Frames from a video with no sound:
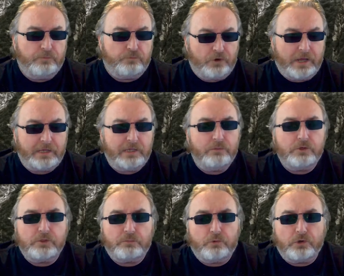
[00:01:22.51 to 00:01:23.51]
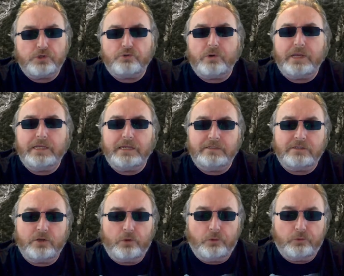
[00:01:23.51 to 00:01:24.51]
Bragi was portrayed as
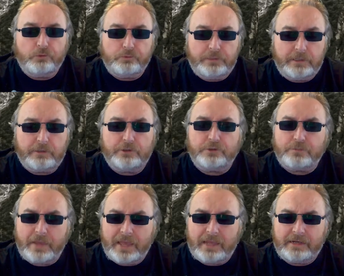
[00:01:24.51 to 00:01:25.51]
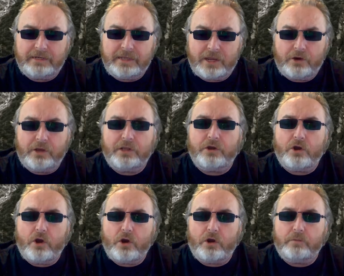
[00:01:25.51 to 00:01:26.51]
an old bearded man carrying a
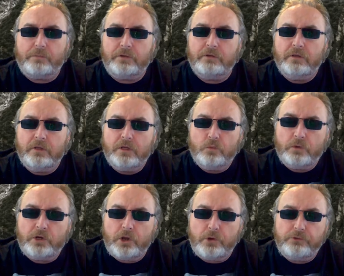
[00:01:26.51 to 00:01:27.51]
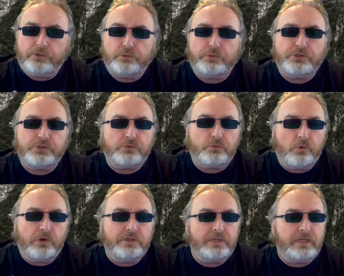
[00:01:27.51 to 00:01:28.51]
harp, and when oaths were
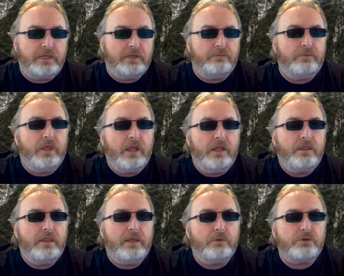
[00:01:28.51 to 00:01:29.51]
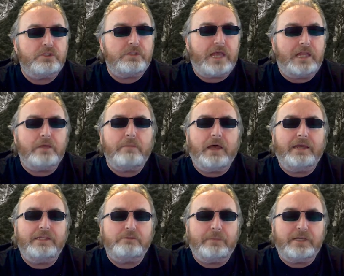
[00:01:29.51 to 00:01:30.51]
sworn to him, they were
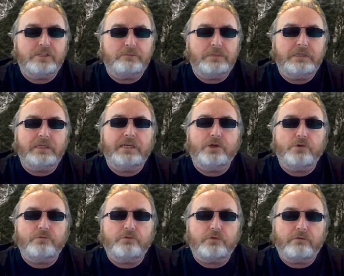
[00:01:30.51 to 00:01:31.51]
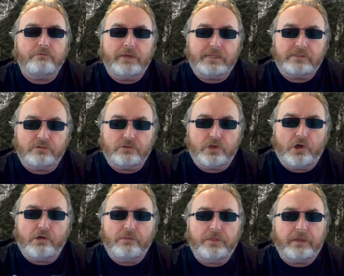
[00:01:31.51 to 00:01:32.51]
solemnized by speaking over a vessel
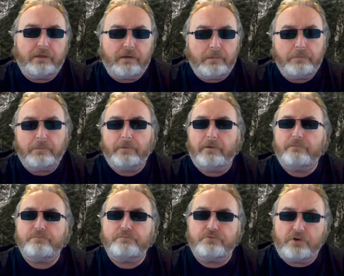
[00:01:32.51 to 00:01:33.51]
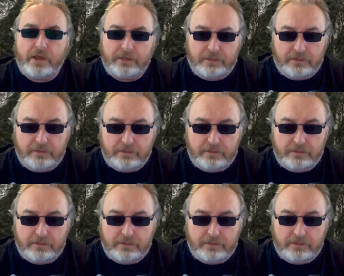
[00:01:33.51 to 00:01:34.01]
called the Cup of Bragi.